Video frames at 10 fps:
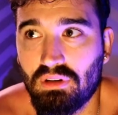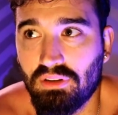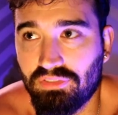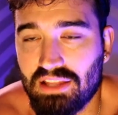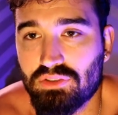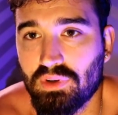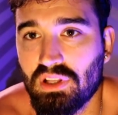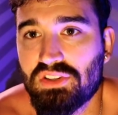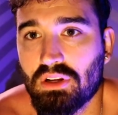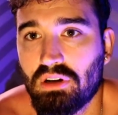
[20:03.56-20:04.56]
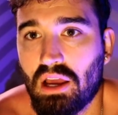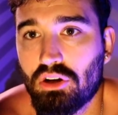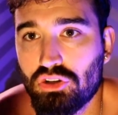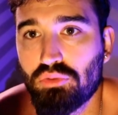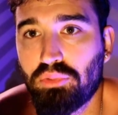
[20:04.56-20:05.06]
if that's realistic or
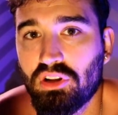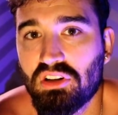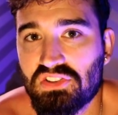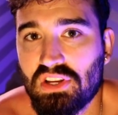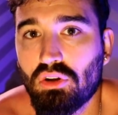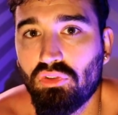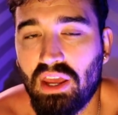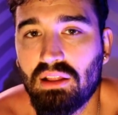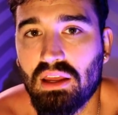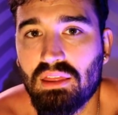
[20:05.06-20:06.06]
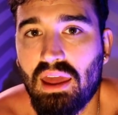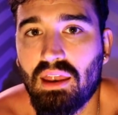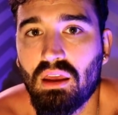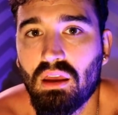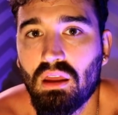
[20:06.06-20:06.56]
not. Could you put in a single day like that?